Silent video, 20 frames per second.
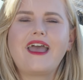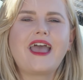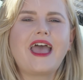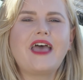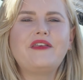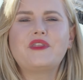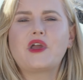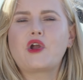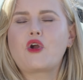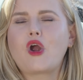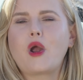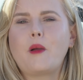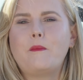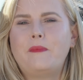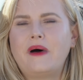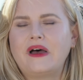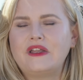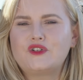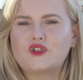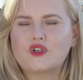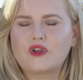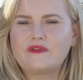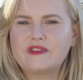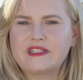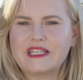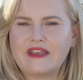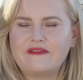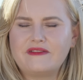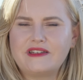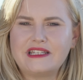And there are a bunch of
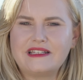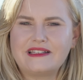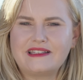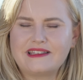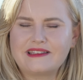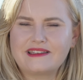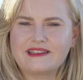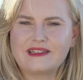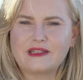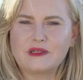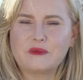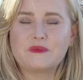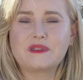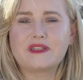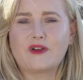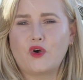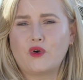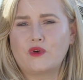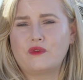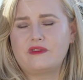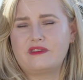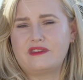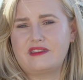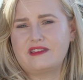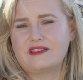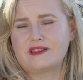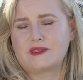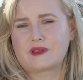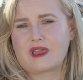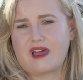safety systems on
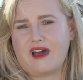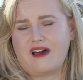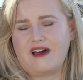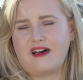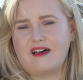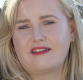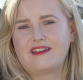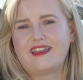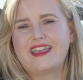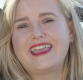this car,